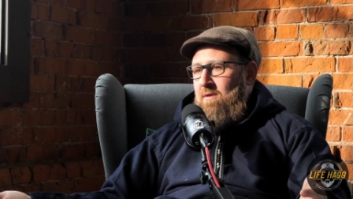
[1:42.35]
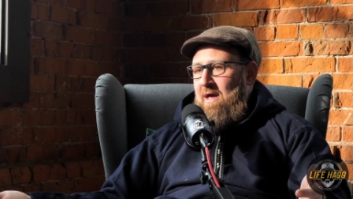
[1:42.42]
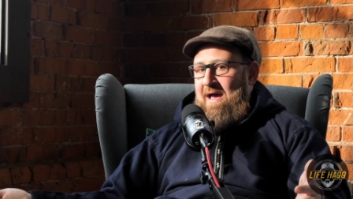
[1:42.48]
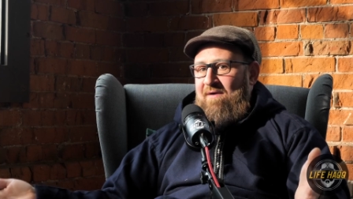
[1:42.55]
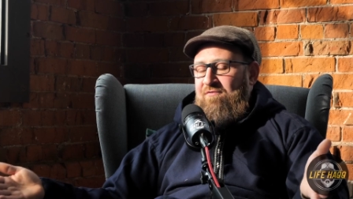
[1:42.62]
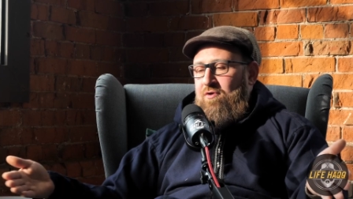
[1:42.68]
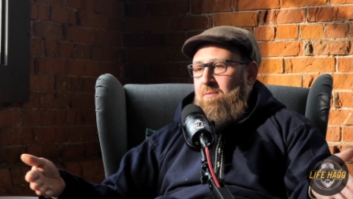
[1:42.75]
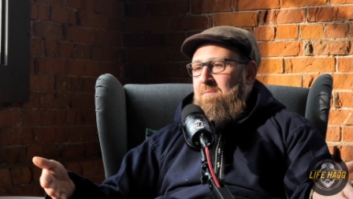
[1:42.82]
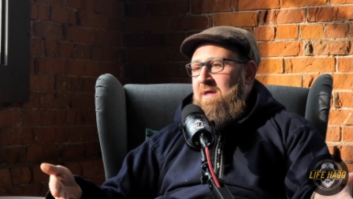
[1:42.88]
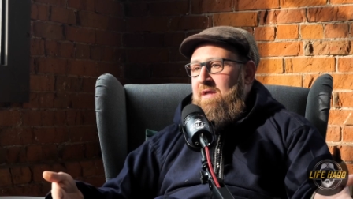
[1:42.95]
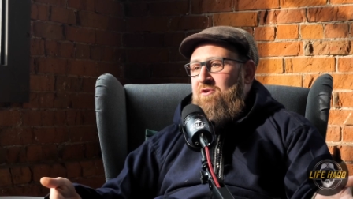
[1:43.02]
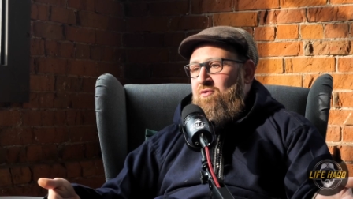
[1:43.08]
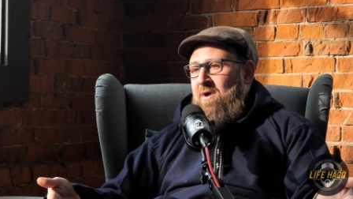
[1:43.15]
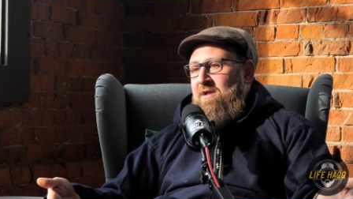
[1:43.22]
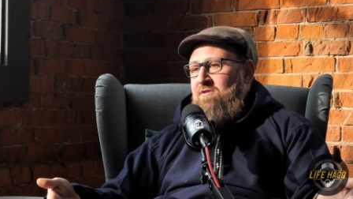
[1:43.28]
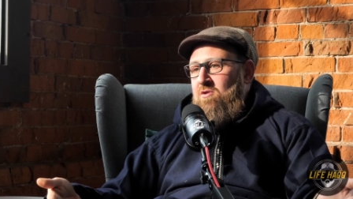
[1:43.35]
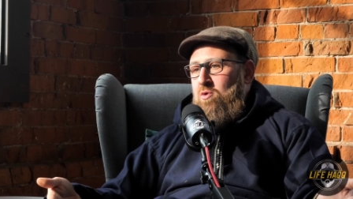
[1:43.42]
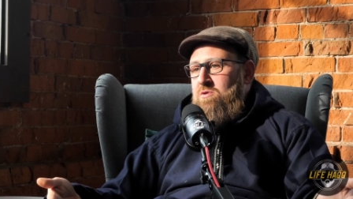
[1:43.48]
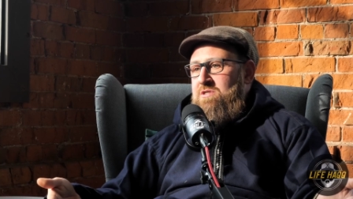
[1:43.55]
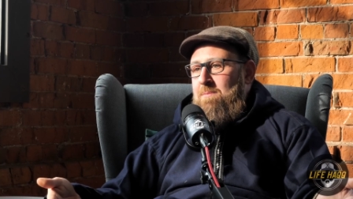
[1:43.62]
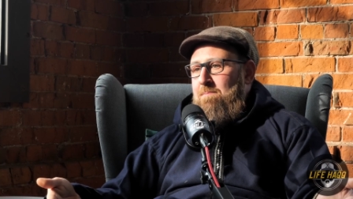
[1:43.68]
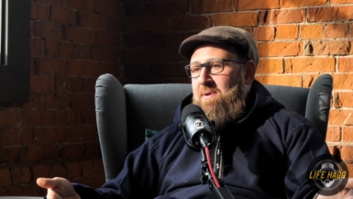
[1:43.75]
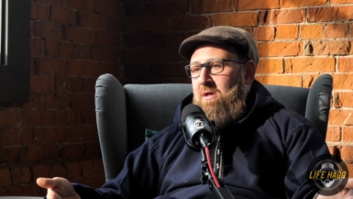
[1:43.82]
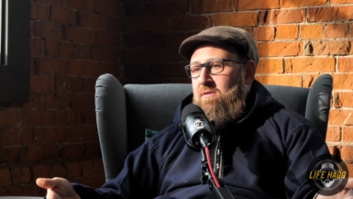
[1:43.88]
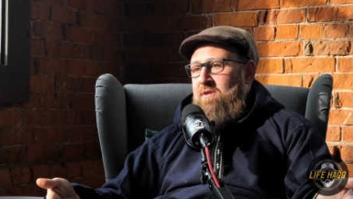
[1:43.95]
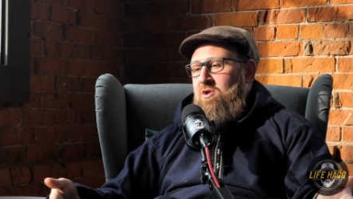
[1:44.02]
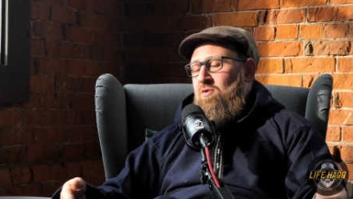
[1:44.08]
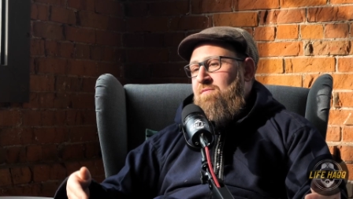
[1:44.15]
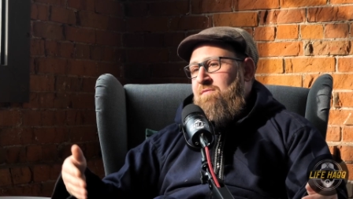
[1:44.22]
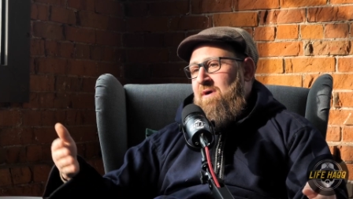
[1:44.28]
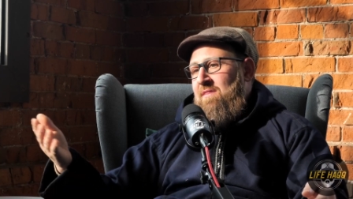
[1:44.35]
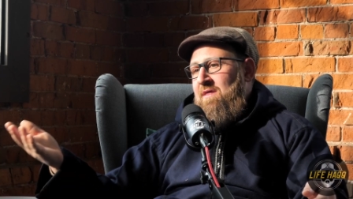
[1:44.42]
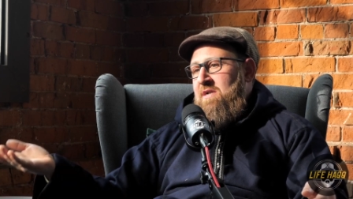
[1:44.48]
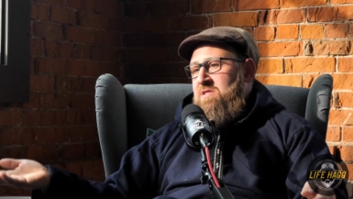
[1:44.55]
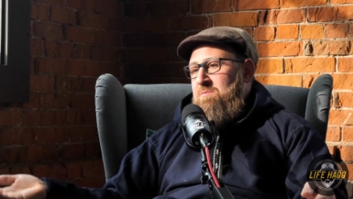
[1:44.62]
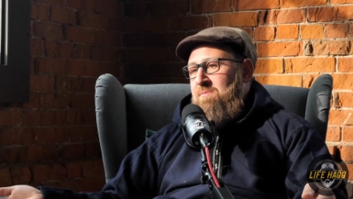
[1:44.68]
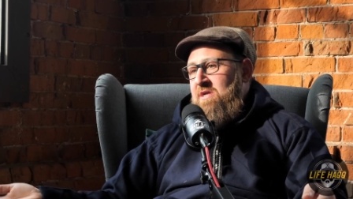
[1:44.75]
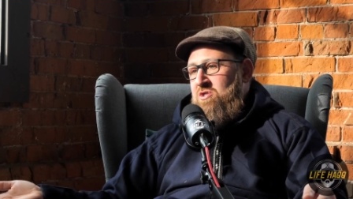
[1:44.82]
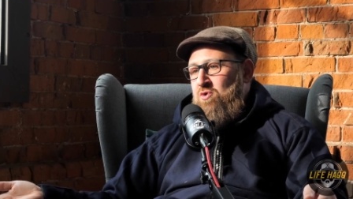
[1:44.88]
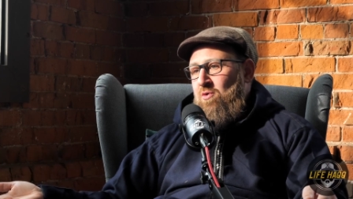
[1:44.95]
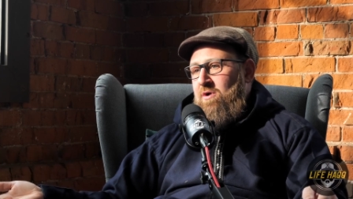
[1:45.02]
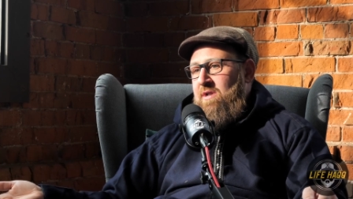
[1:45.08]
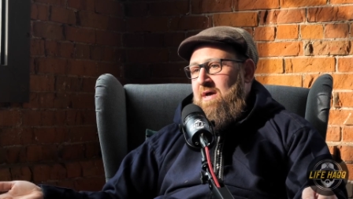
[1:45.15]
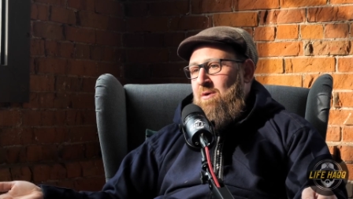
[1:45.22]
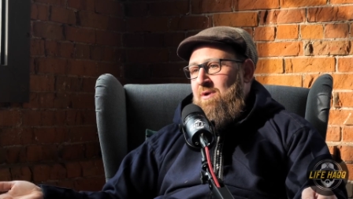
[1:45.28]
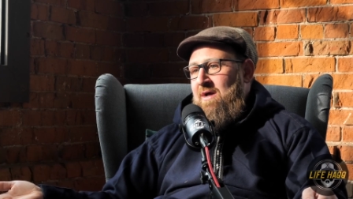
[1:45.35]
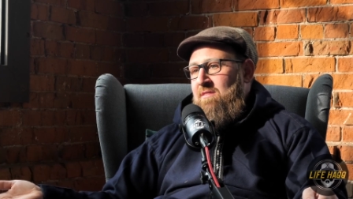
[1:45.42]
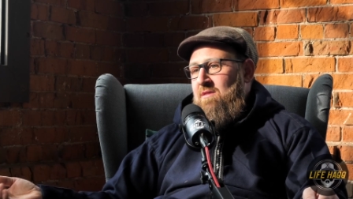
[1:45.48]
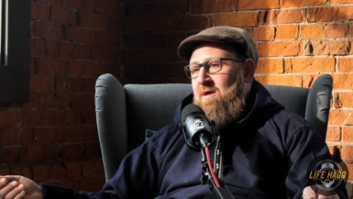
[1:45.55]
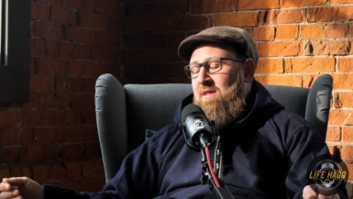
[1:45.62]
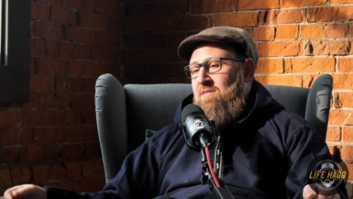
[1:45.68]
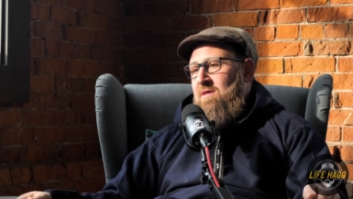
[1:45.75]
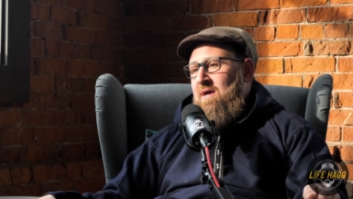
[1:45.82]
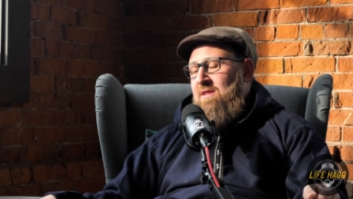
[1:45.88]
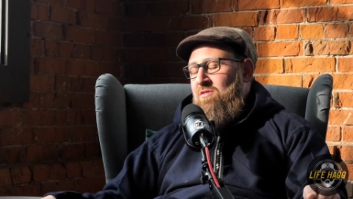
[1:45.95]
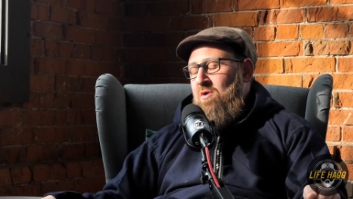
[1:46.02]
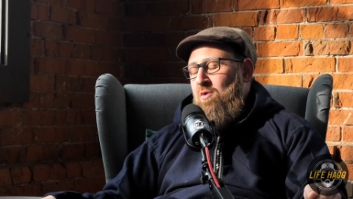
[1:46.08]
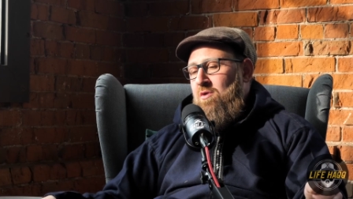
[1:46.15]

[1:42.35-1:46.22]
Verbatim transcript: After me trying to do some building, you find that it's being torn down at the, at the, at the